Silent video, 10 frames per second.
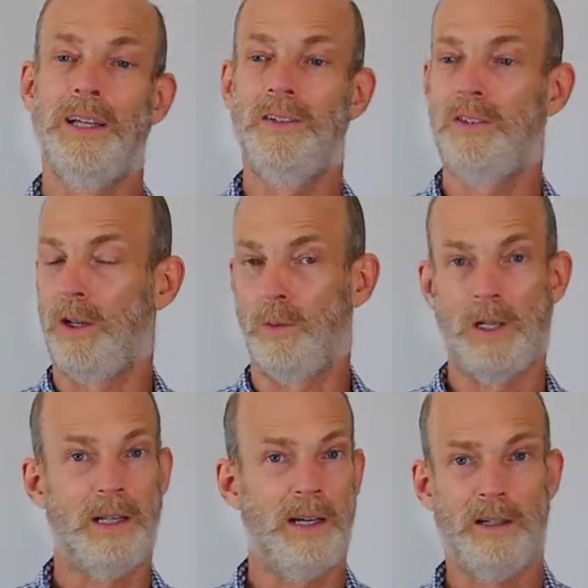Take
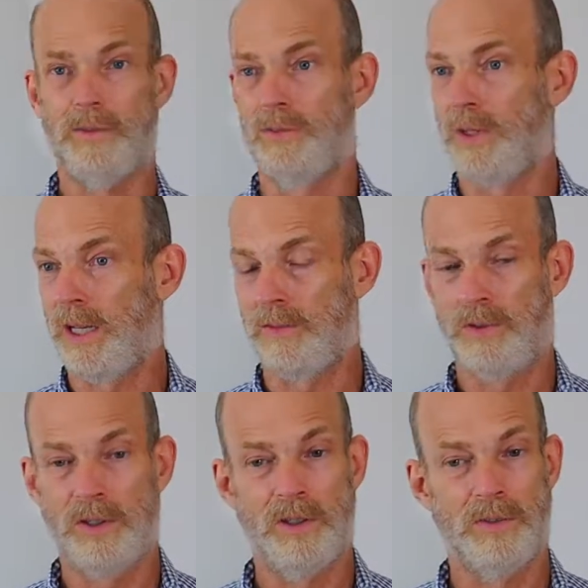one day off if you have
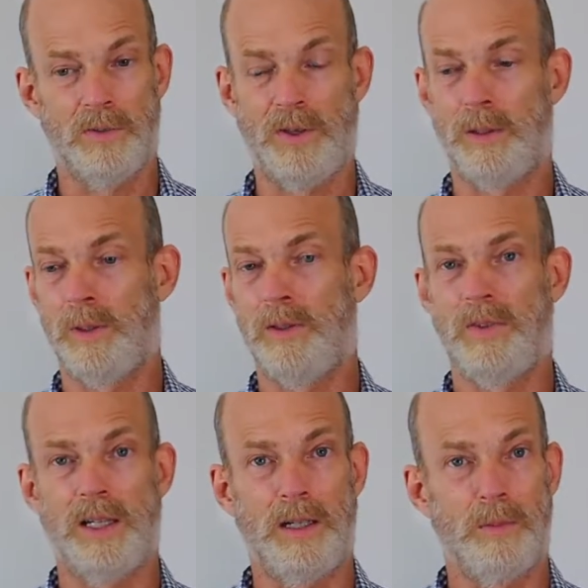to, if a family
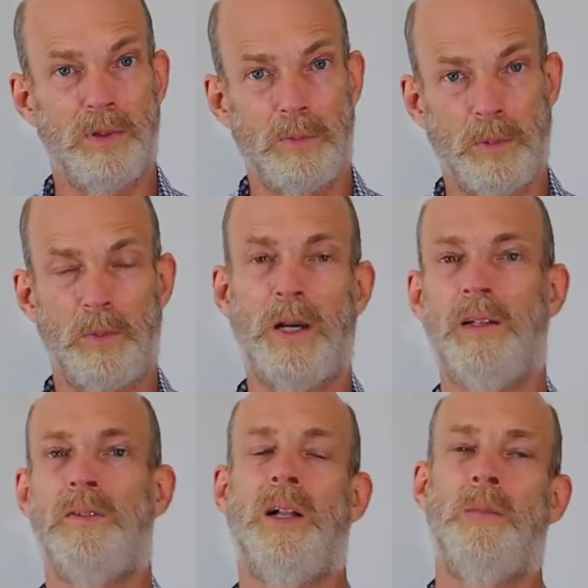event comes up or
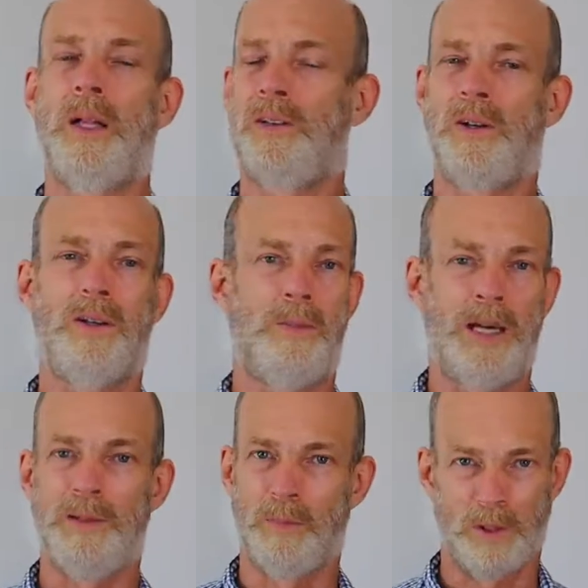whatever, and I'm not talking
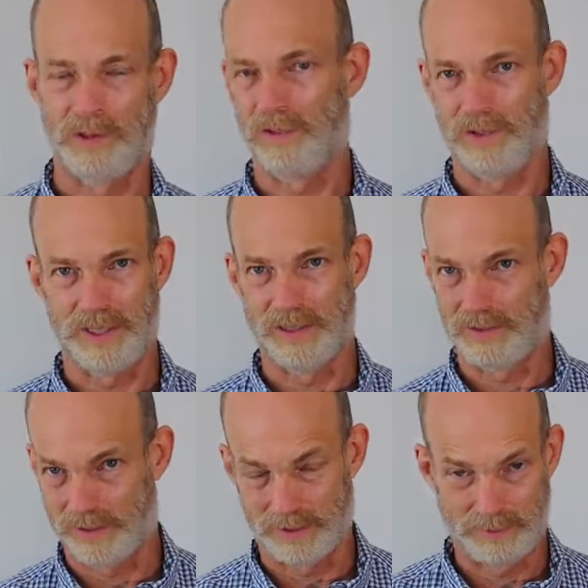about
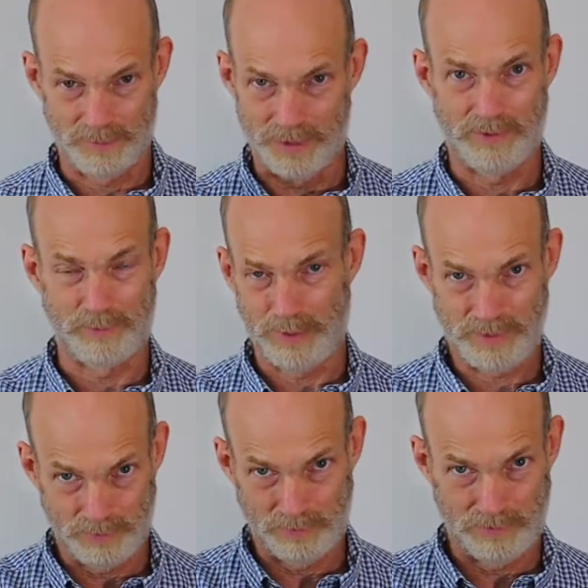emergencies, and let's
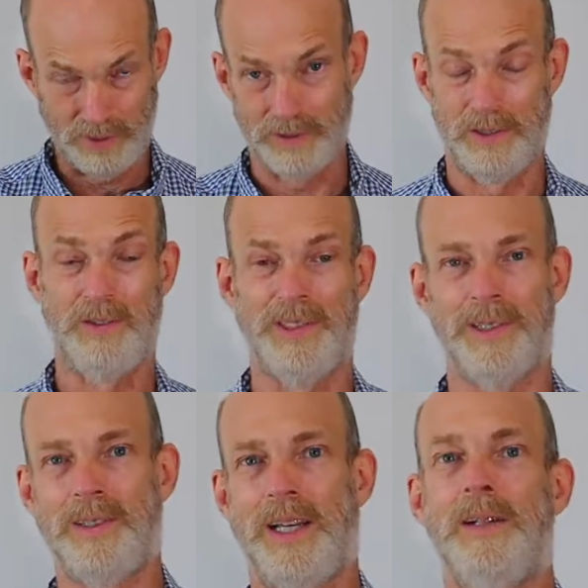be serious
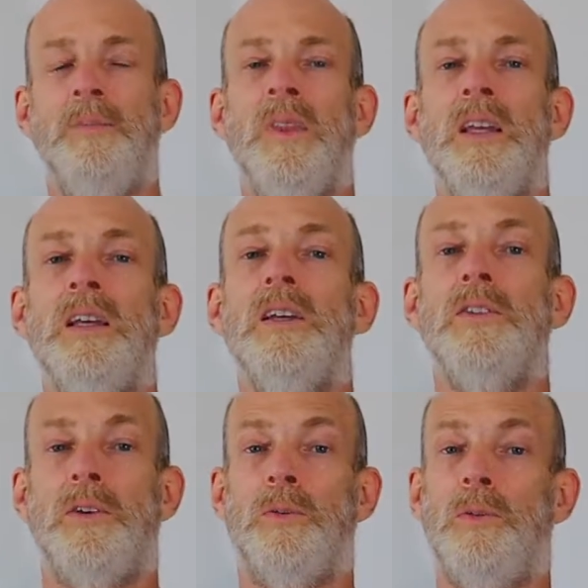here, okay?
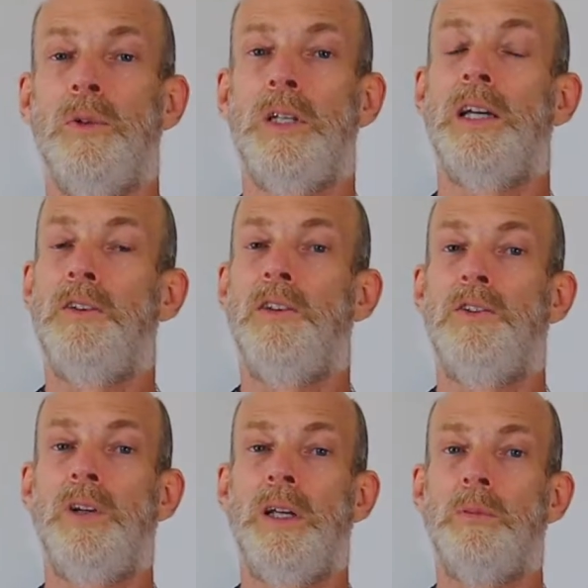So get to your
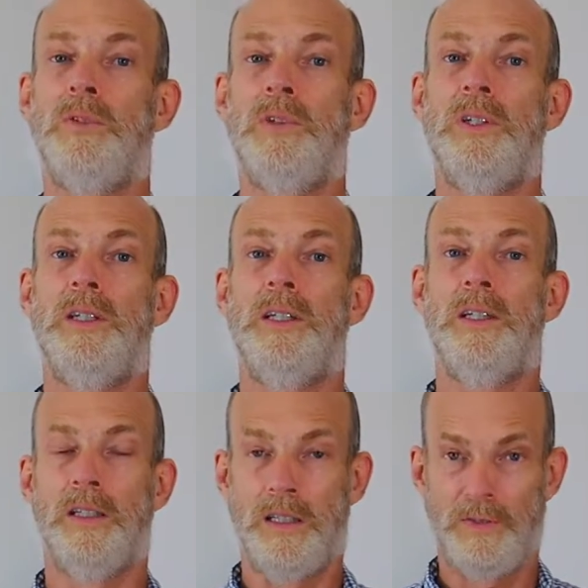dreams,
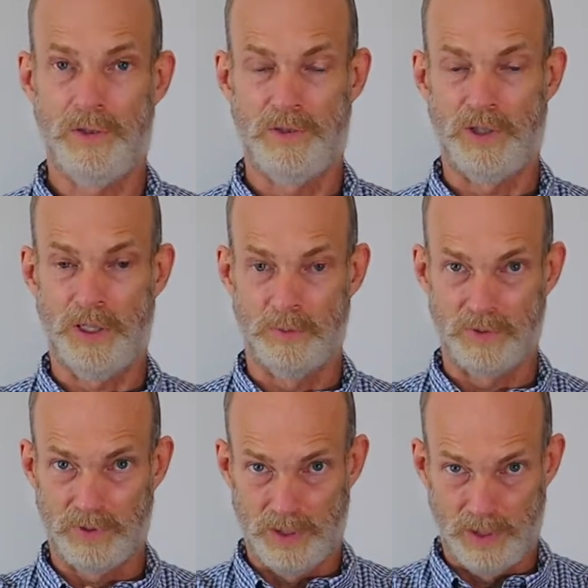live your
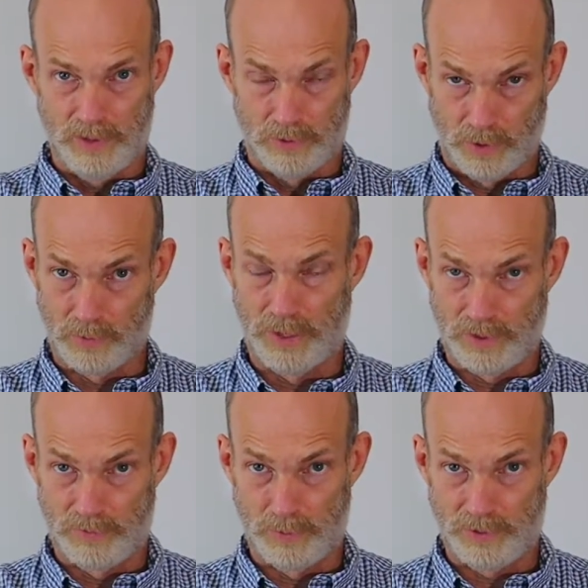dreams. Don't
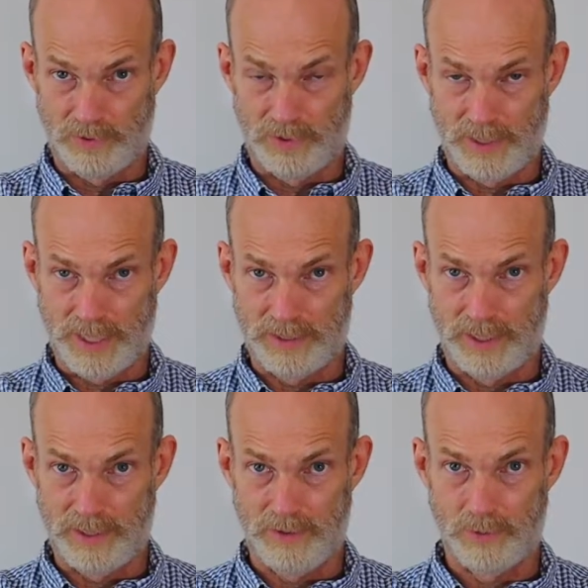let the voice in your head
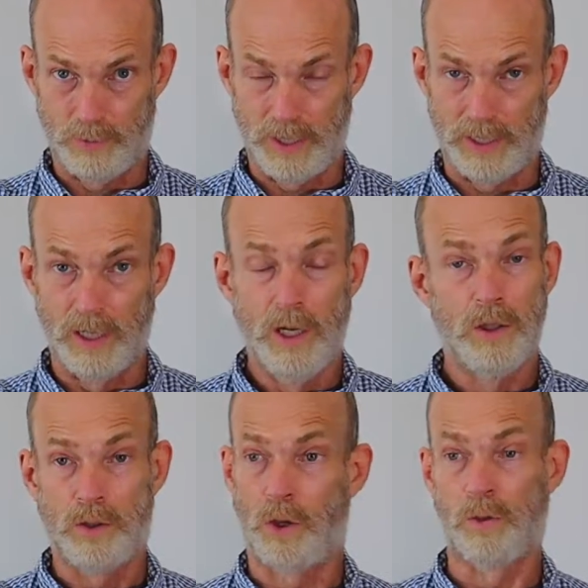get in your way.
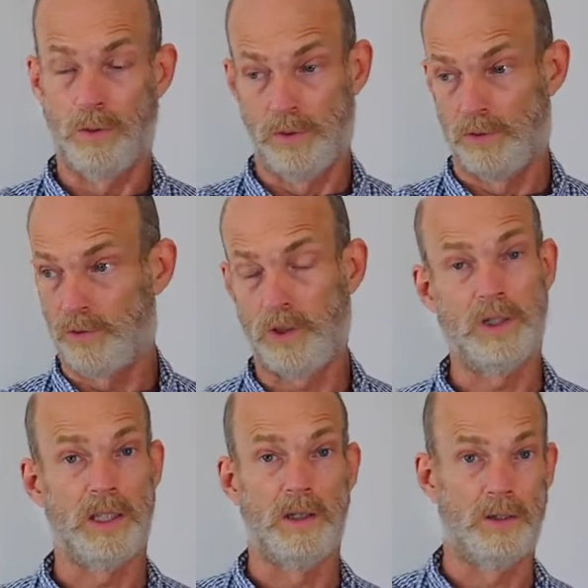
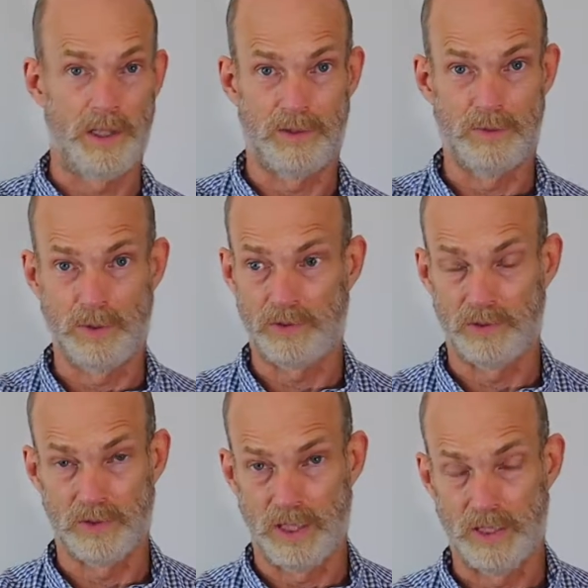Certainly don't let the
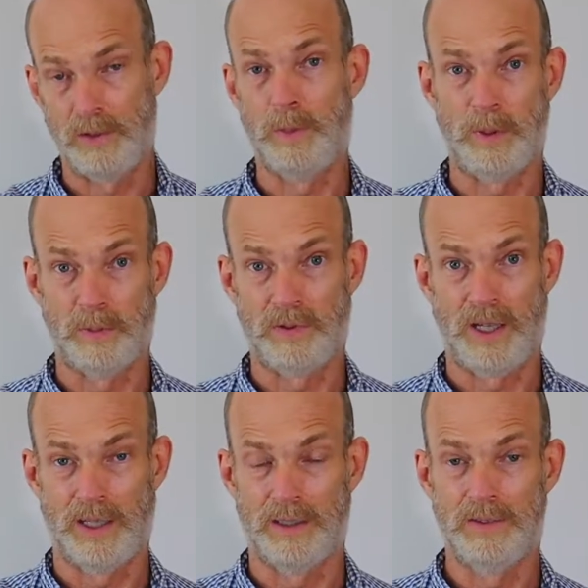voices in other people's
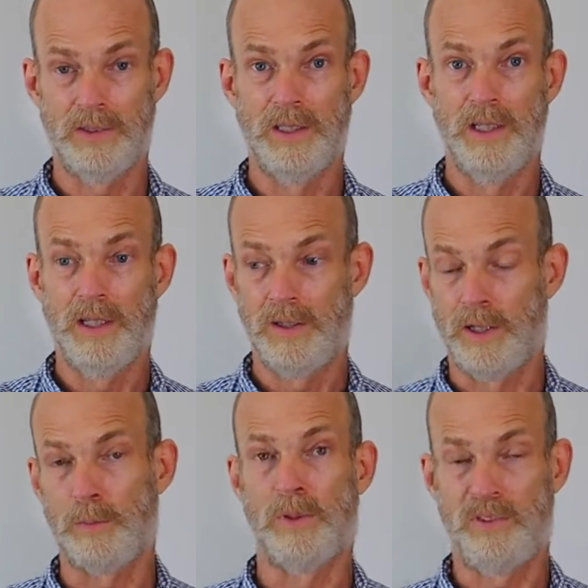heads,
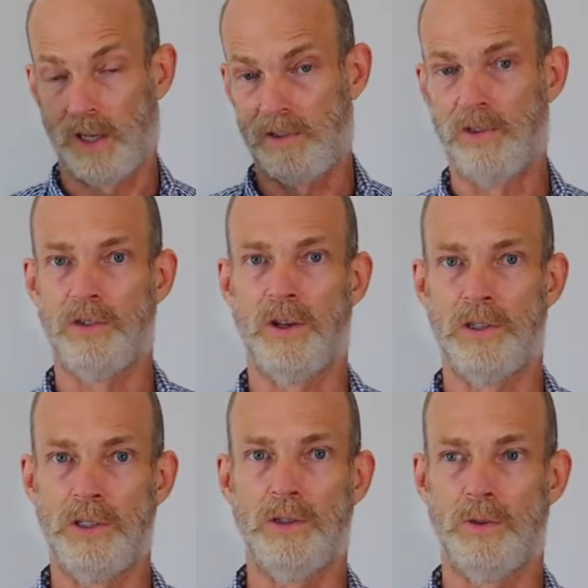their projections
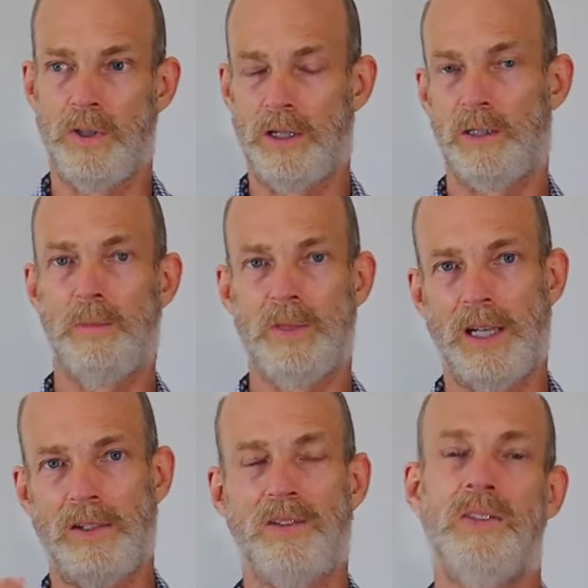on you, their
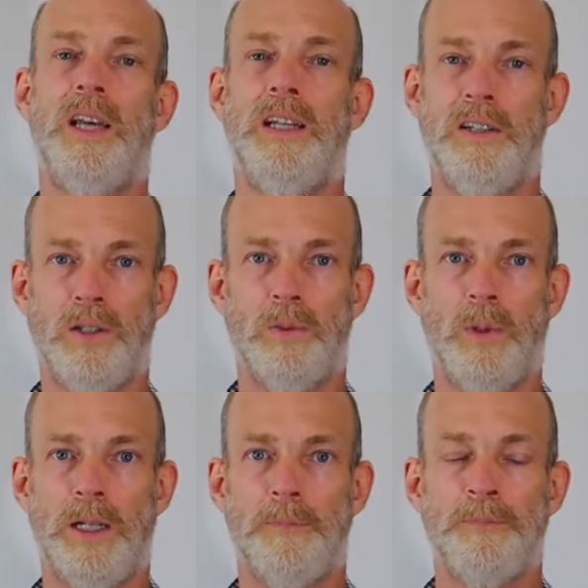limitations get in your
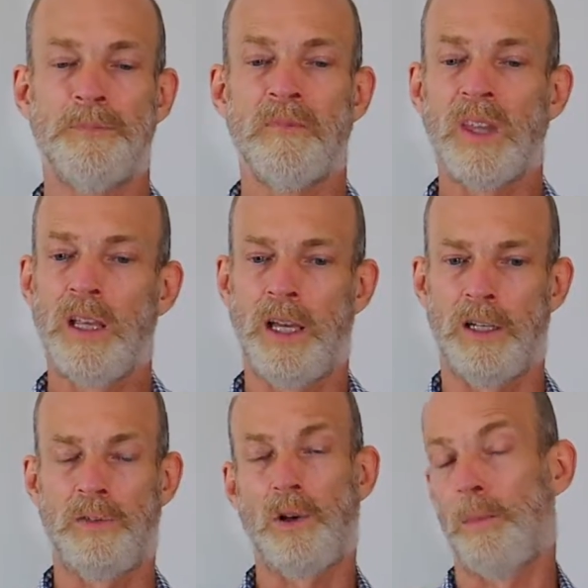way.
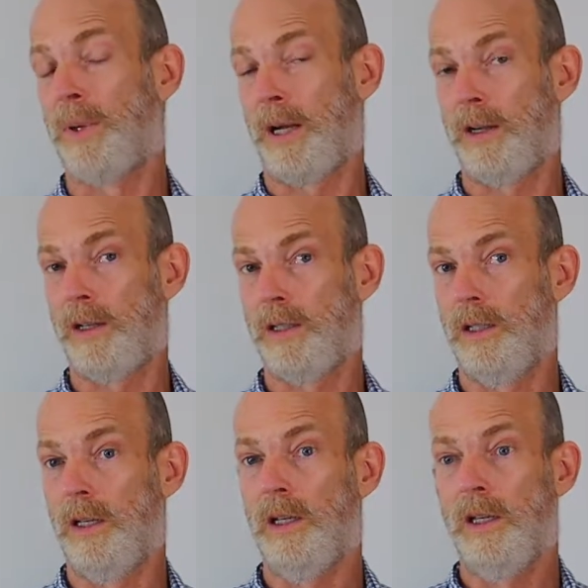And if you're a
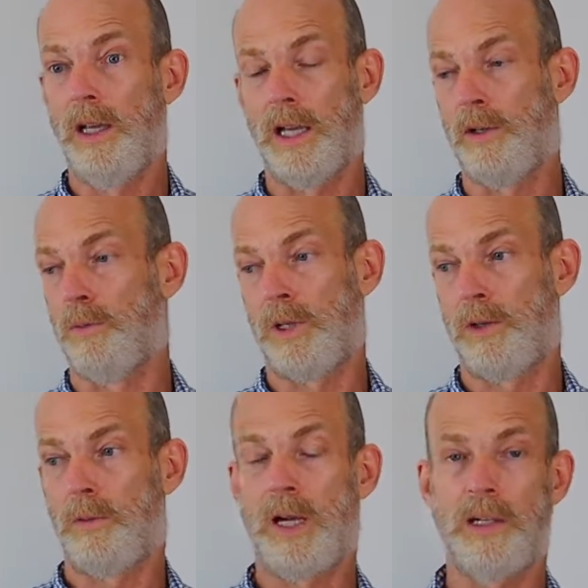parent and you wonder why